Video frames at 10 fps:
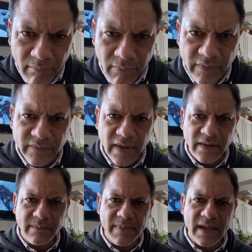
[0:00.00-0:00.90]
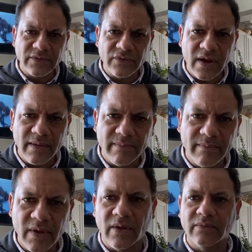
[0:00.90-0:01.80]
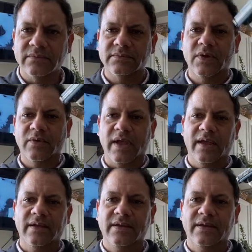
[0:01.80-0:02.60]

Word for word: What's that in the backdrop? Oh, okay.